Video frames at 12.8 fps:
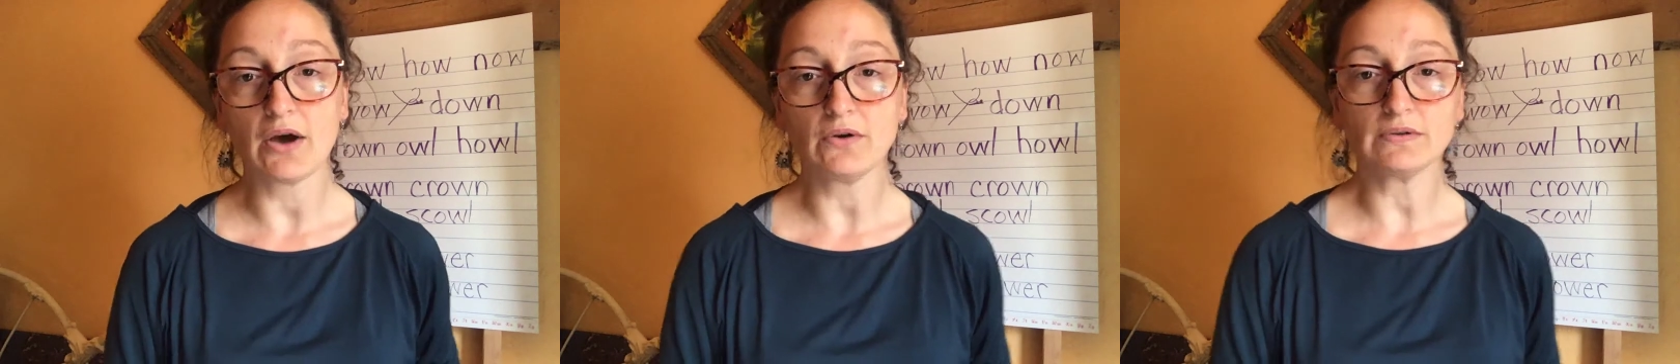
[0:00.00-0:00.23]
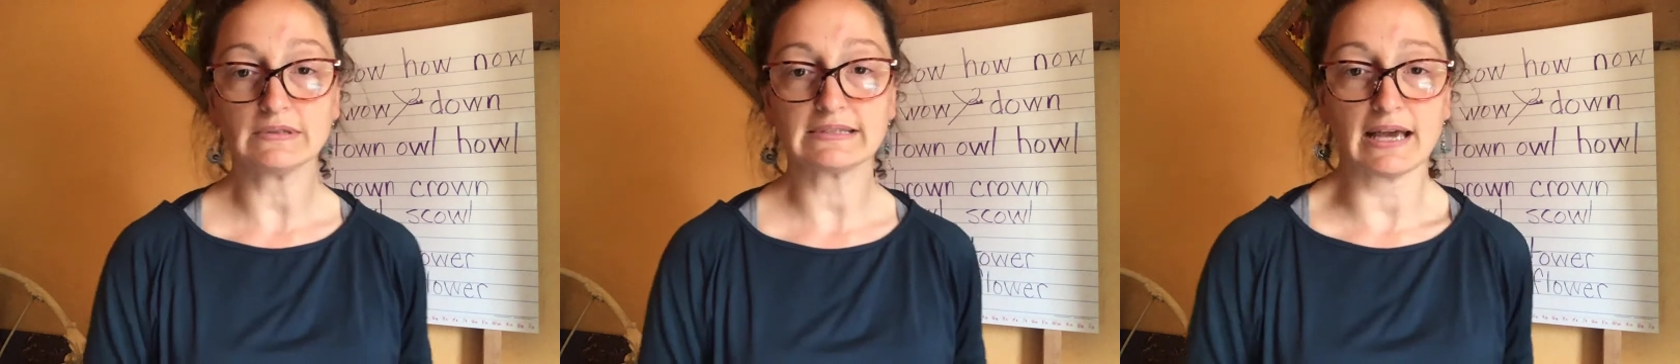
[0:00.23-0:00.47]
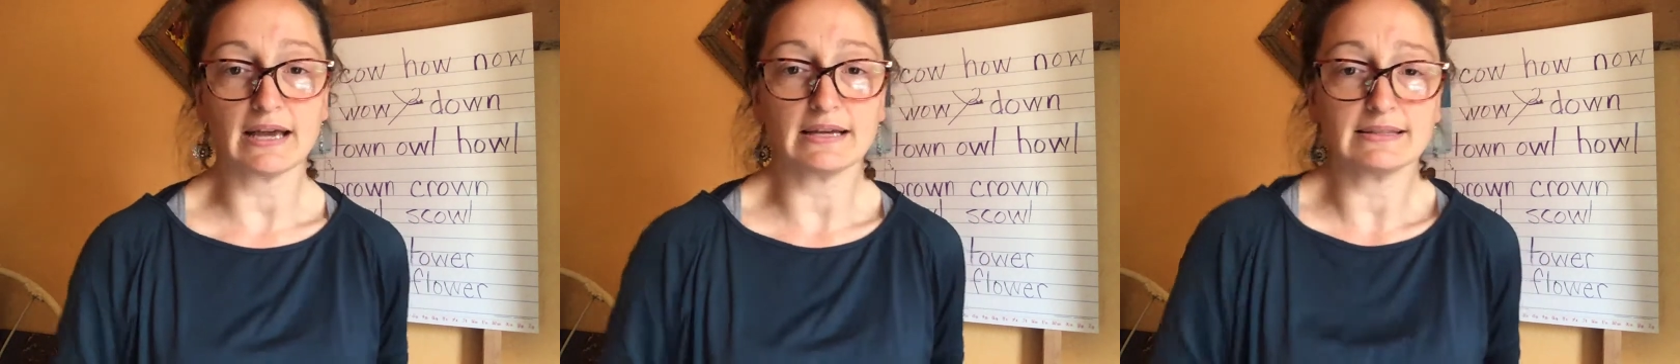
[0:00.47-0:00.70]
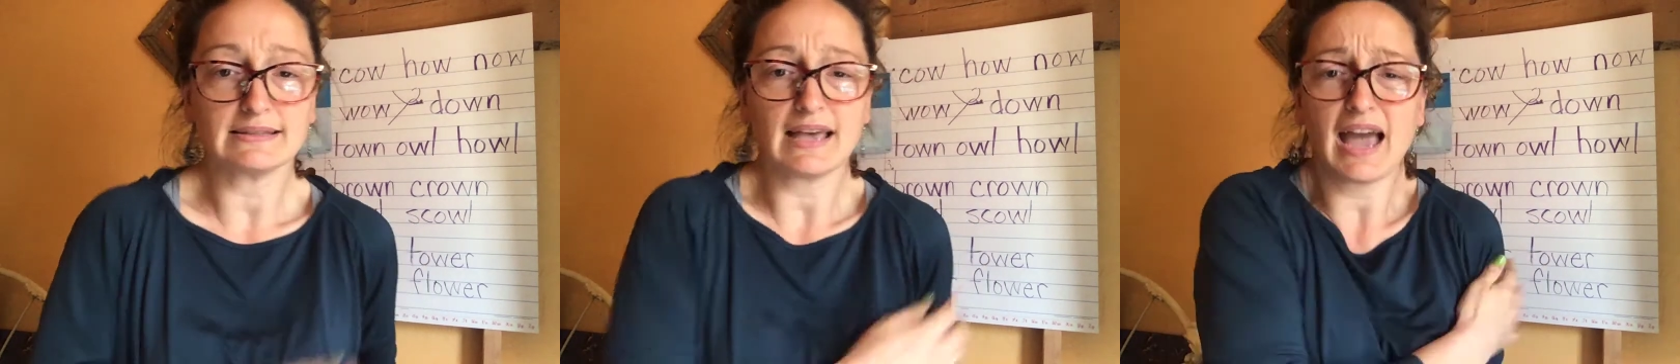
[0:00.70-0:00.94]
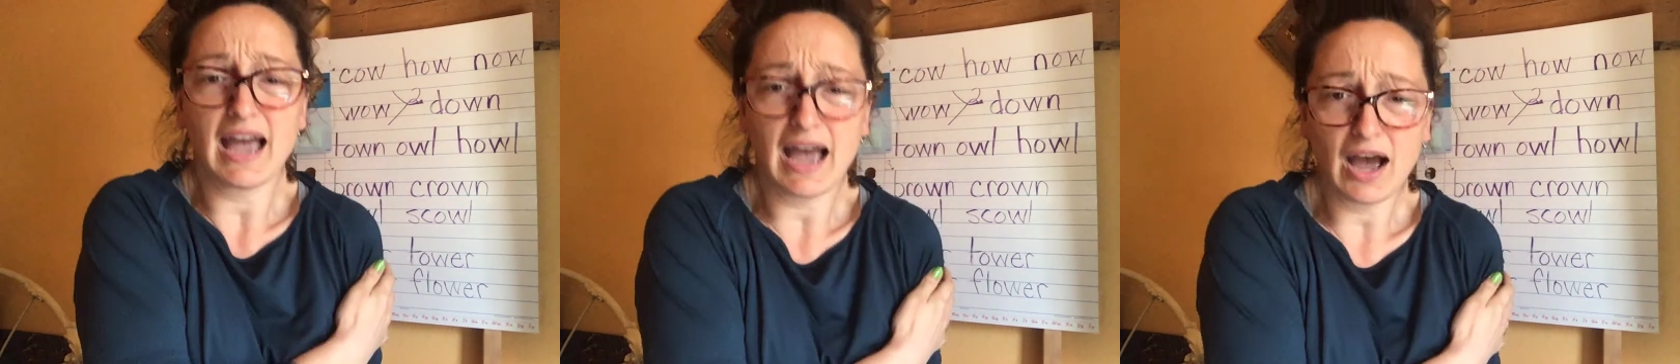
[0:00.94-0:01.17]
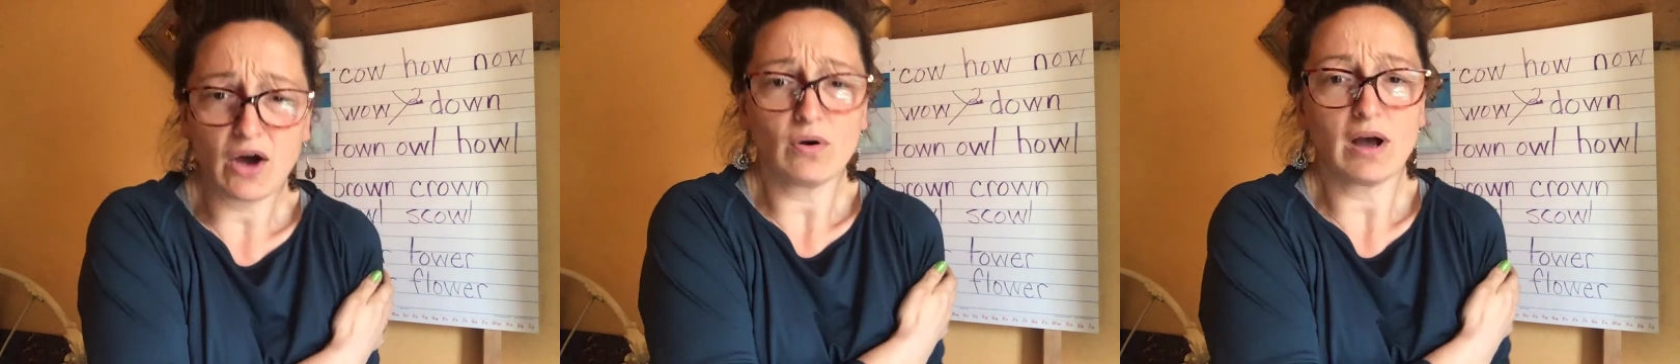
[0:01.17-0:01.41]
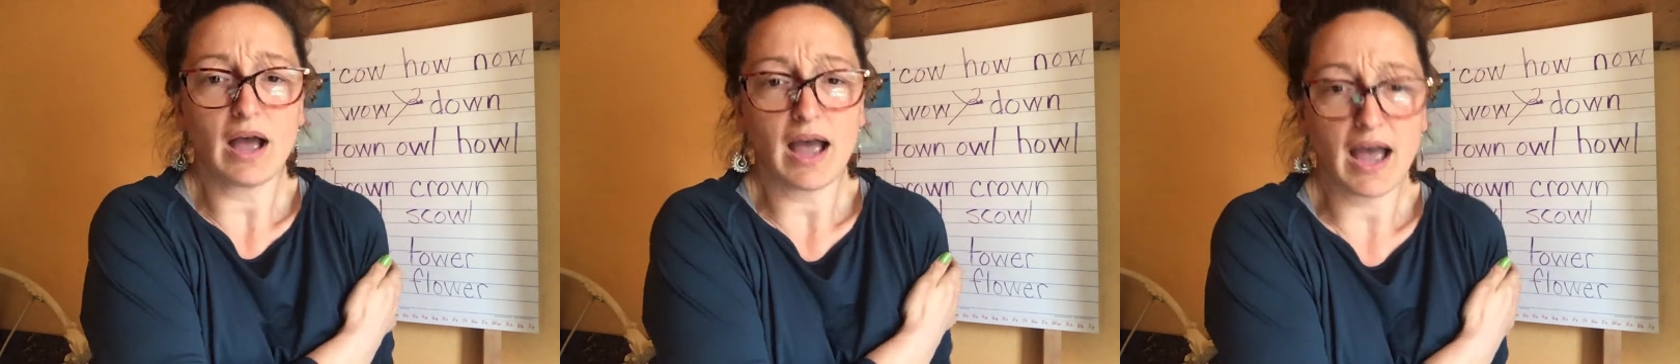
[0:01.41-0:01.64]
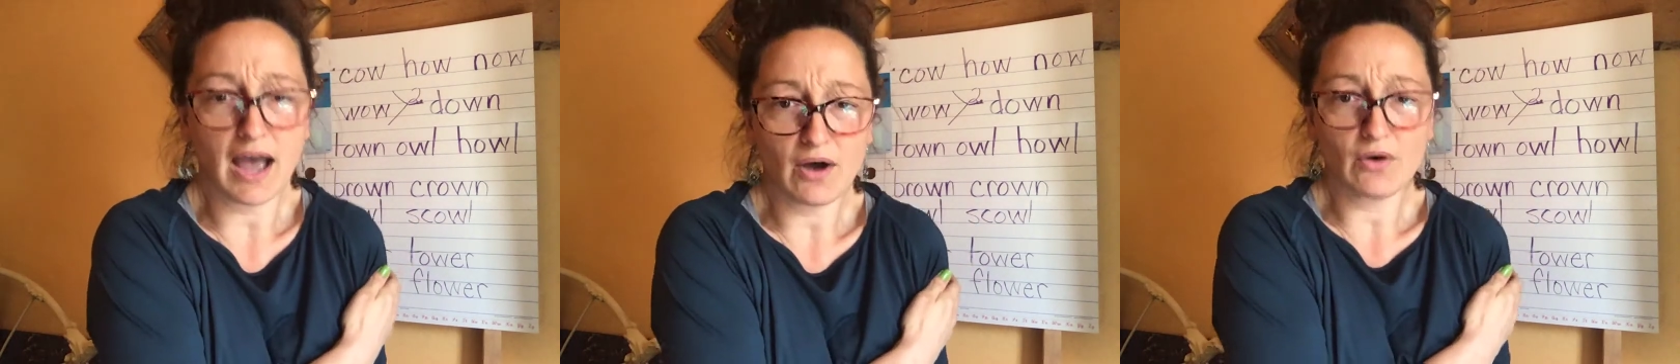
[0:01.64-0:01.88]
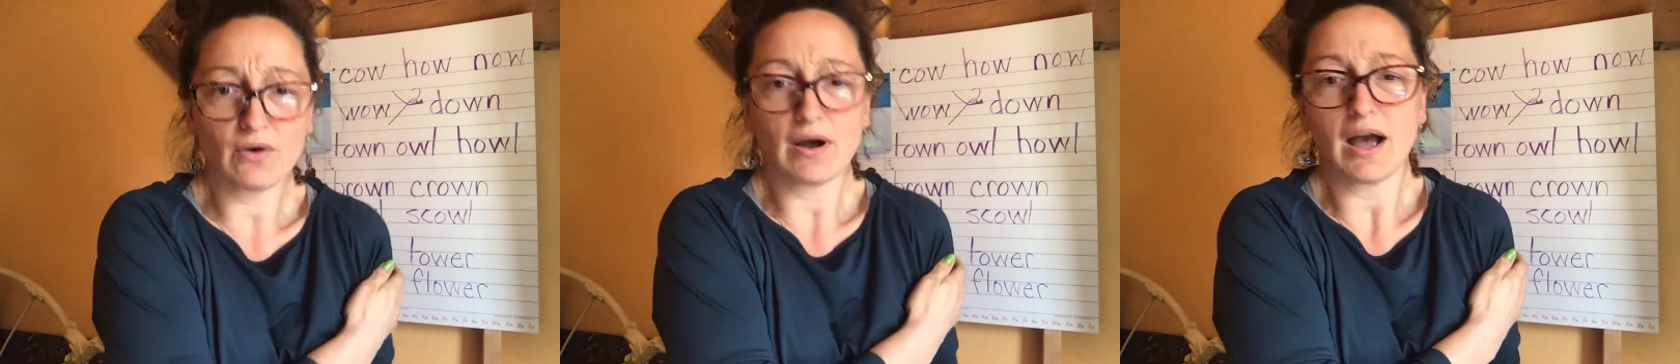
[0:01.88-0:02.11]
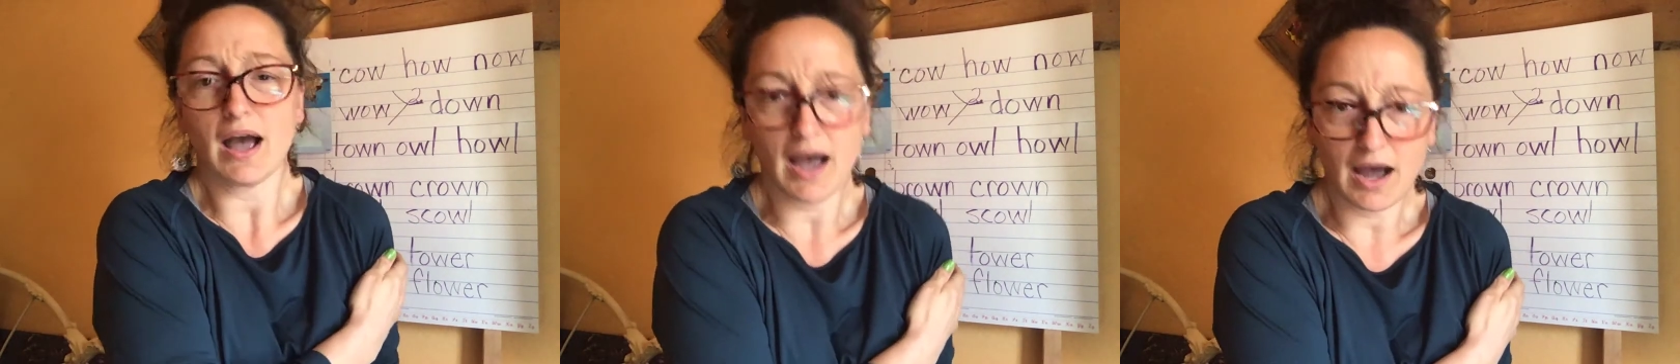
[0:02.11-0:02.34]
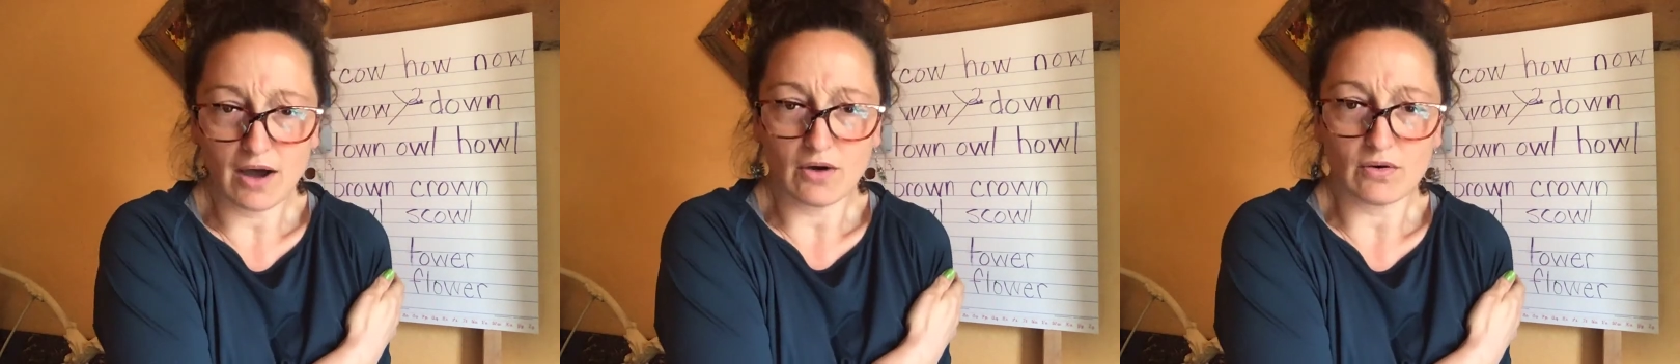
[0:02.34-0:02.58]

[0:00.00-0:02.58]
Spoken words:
says, ow, ow, ow.